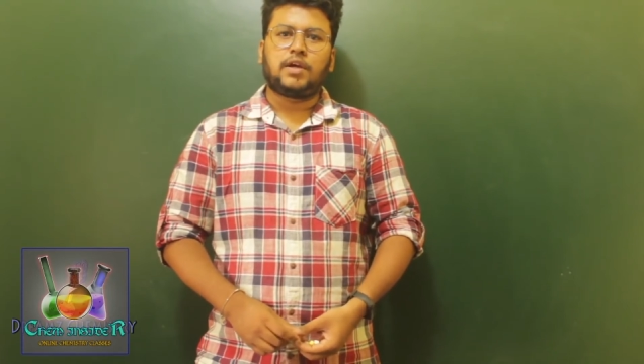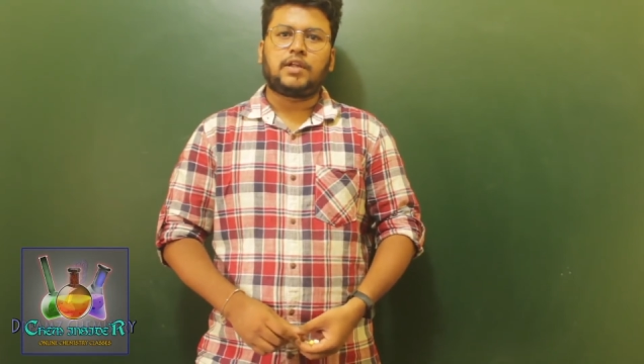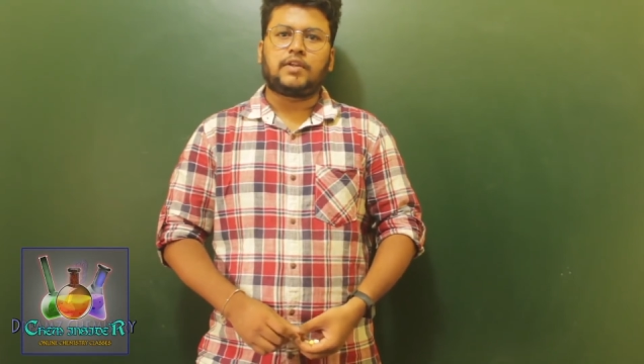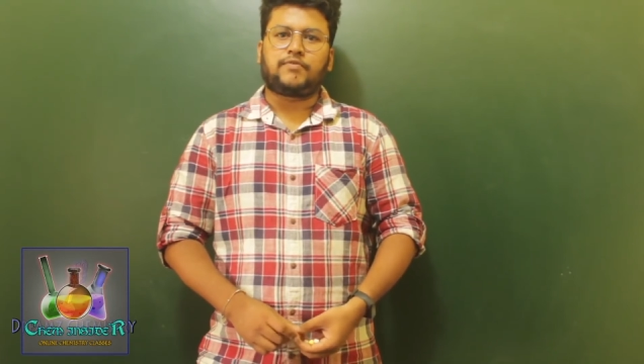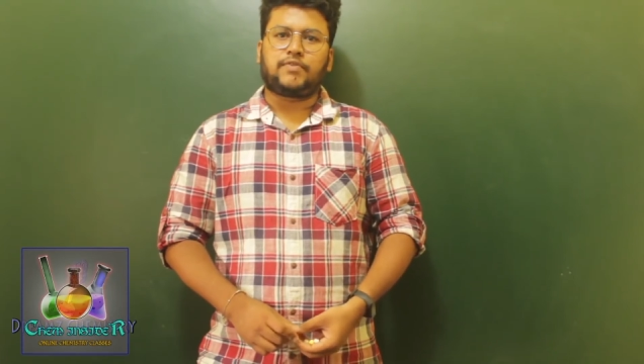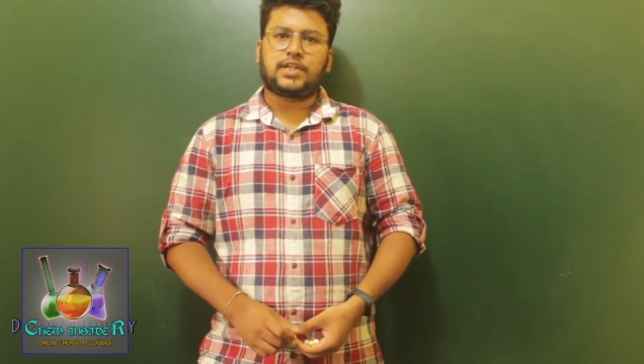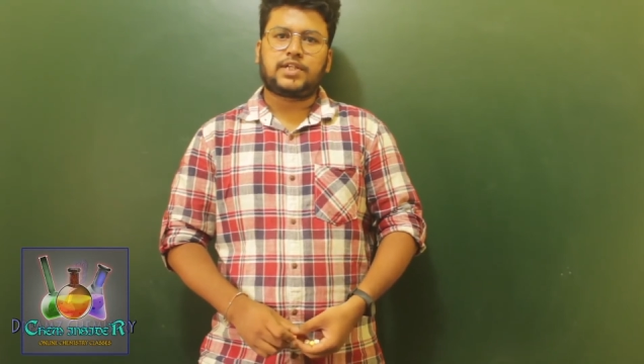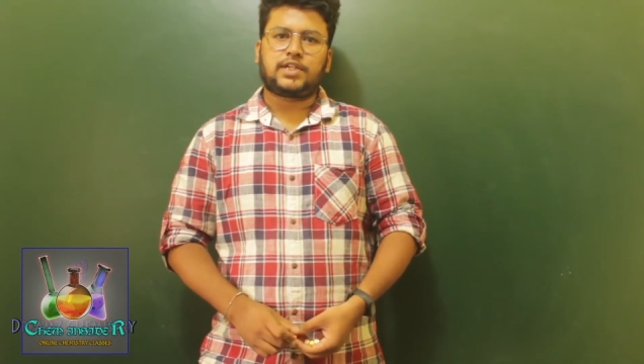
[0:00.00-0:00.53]
the
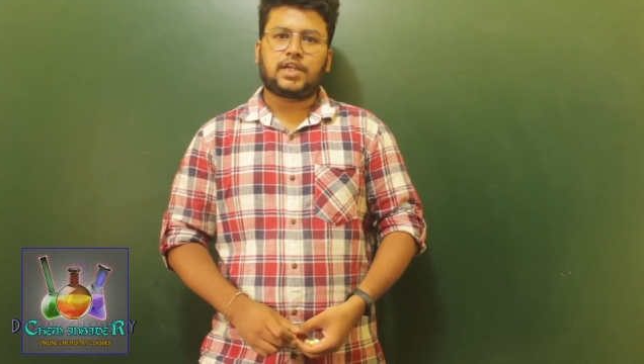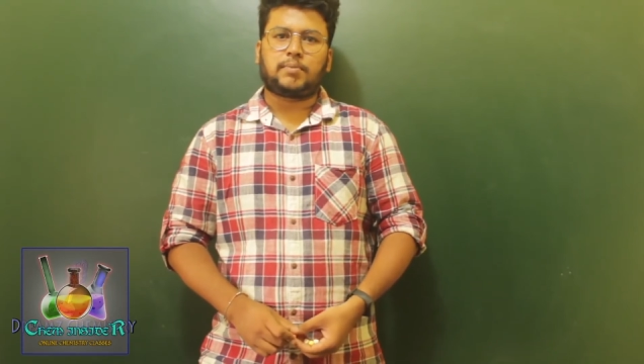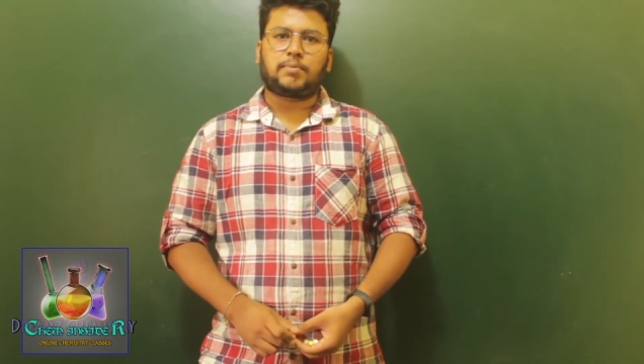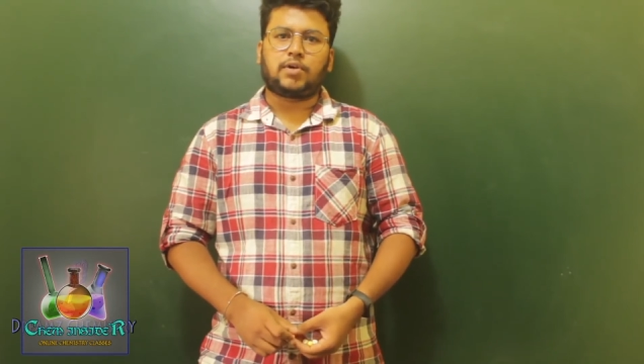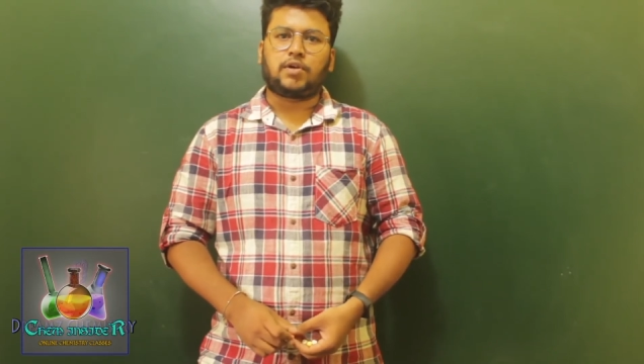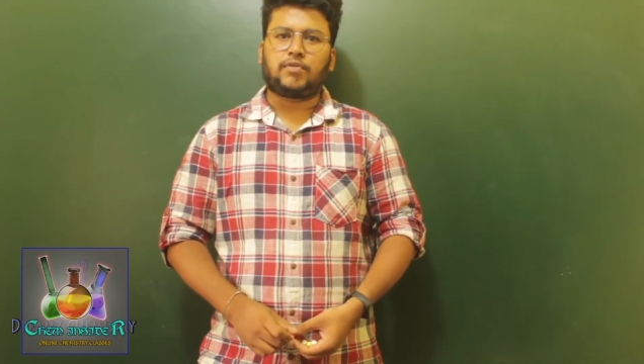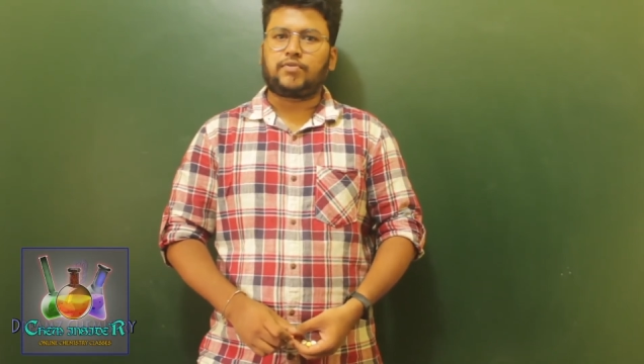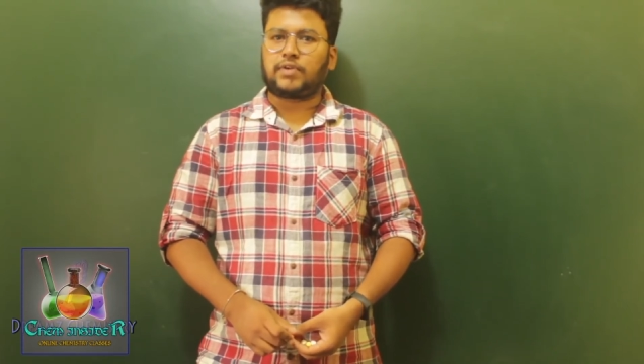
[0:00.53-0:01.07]
first
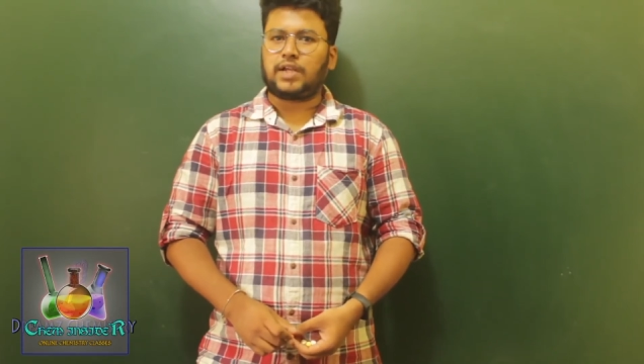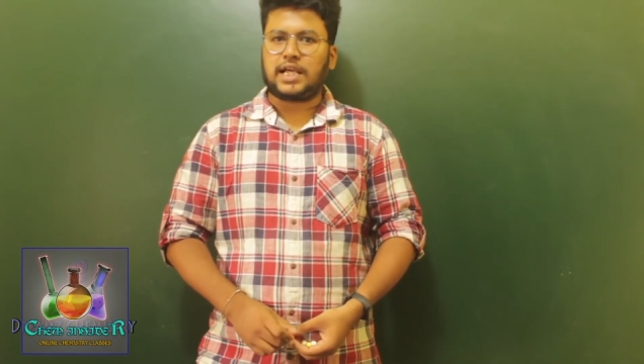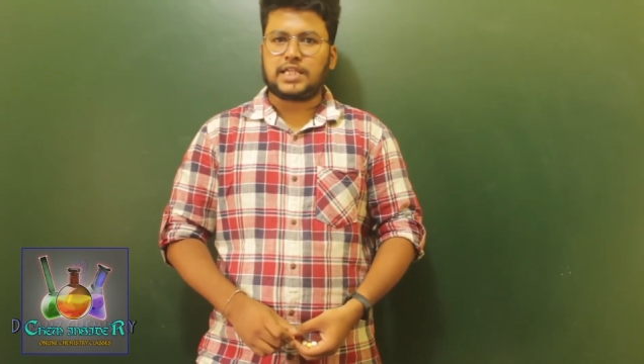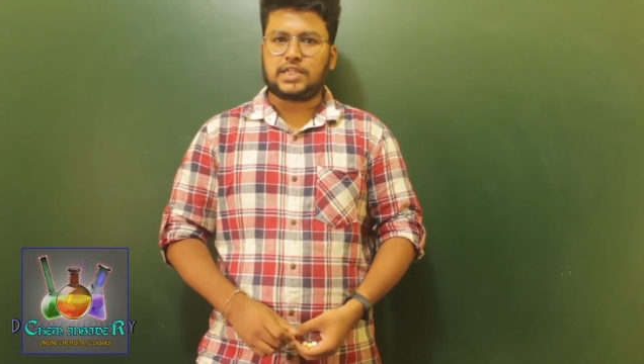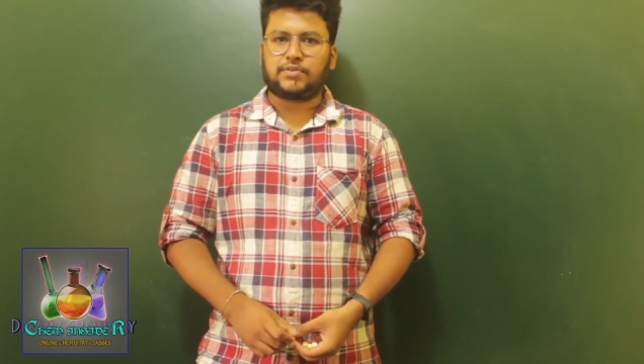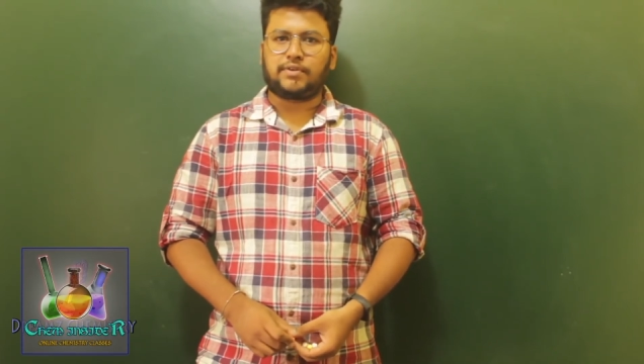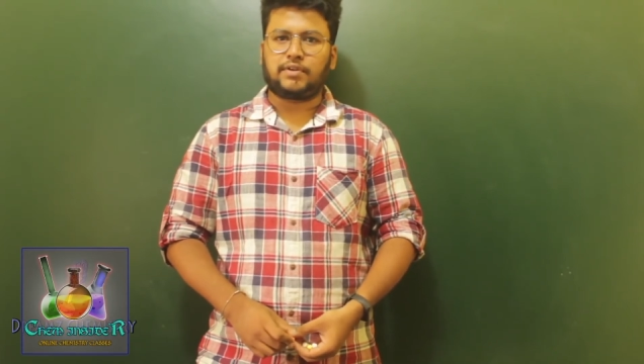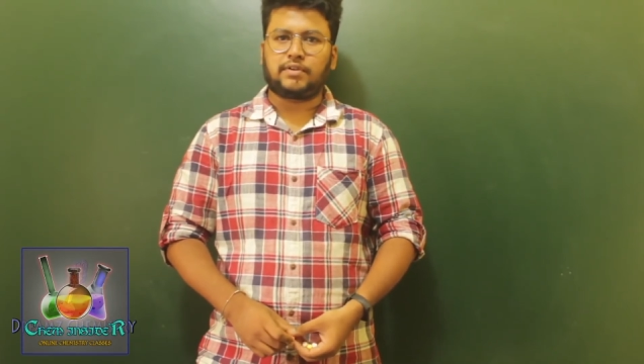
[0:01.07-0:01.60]
chapter of
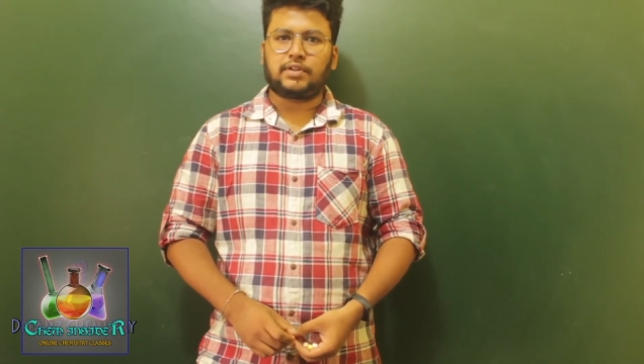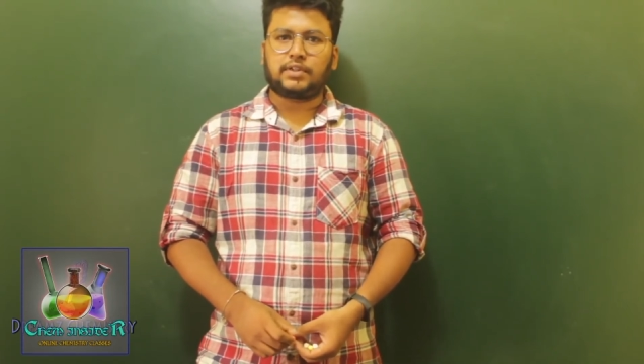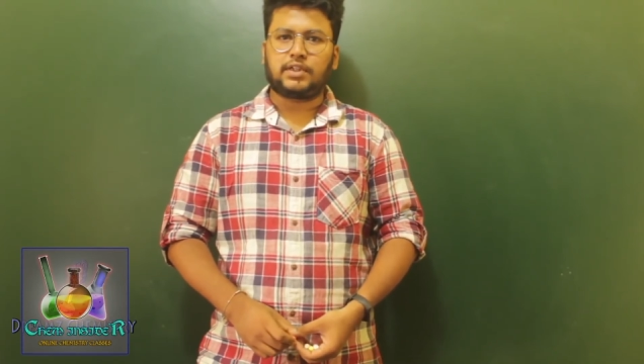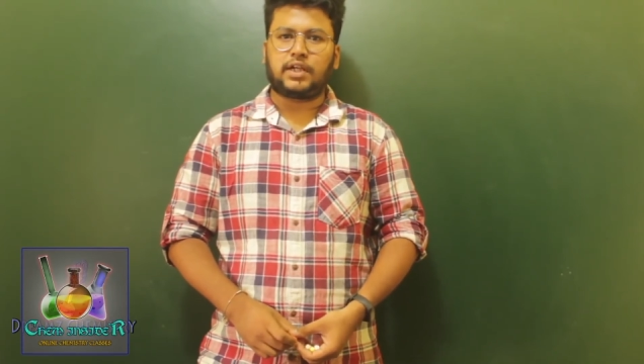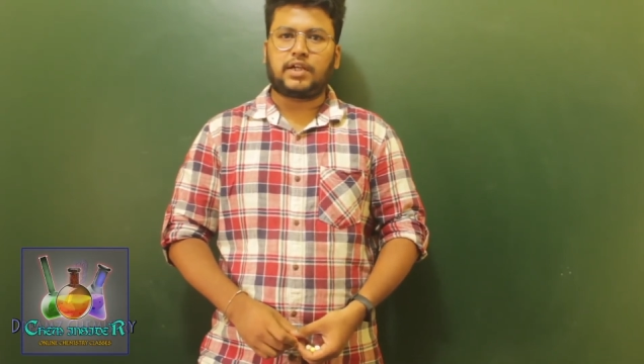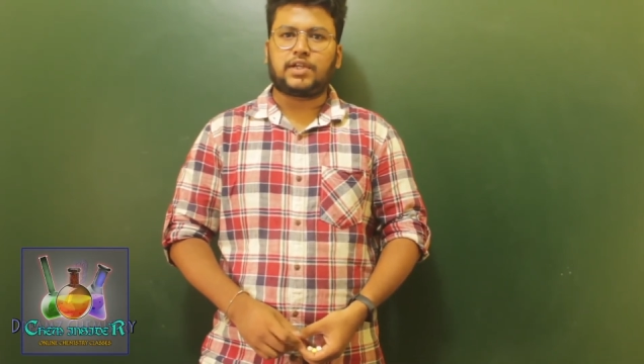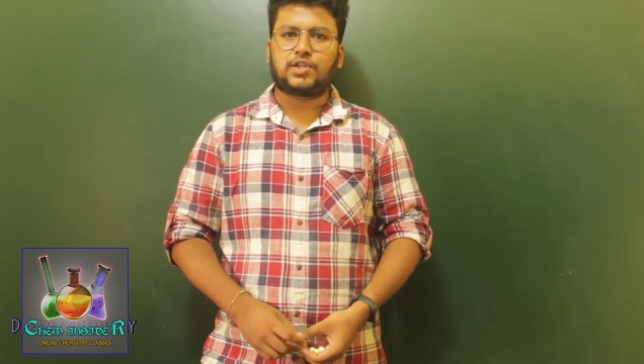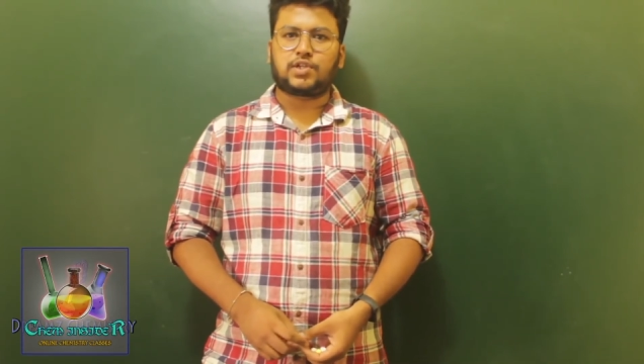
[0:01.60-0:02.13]
class 12,
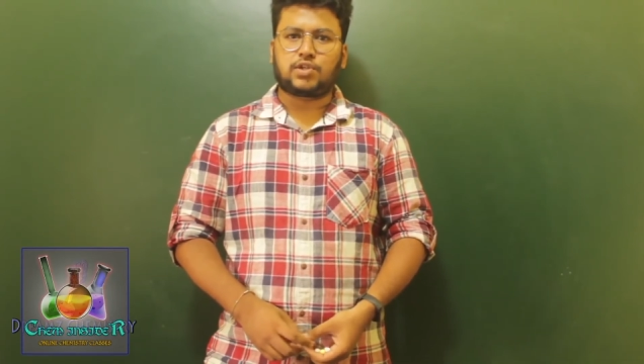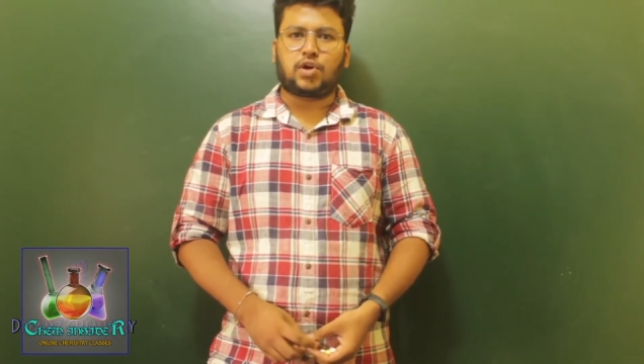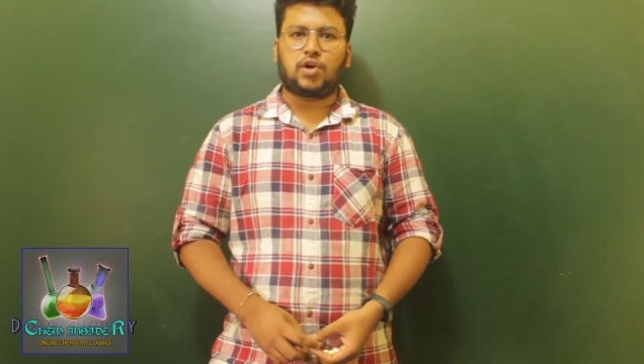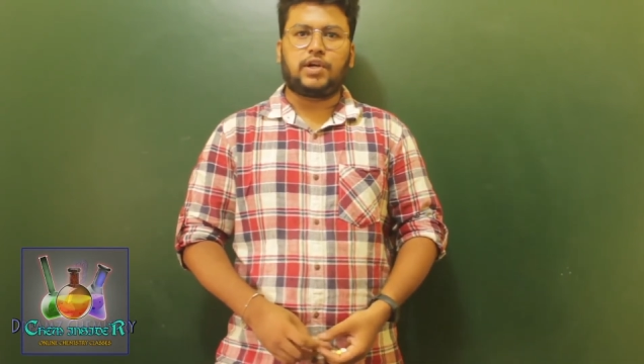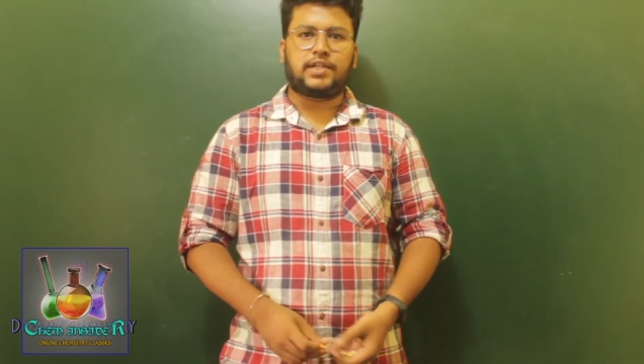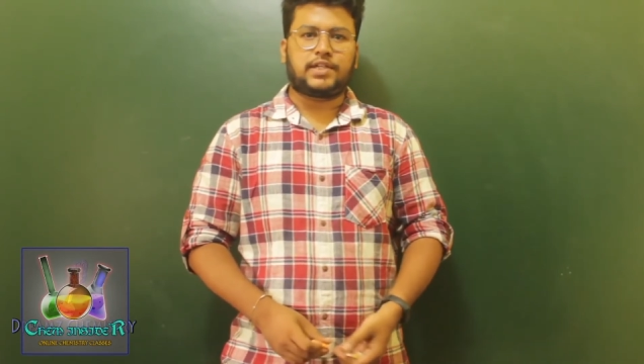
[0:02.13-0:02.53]
that is solid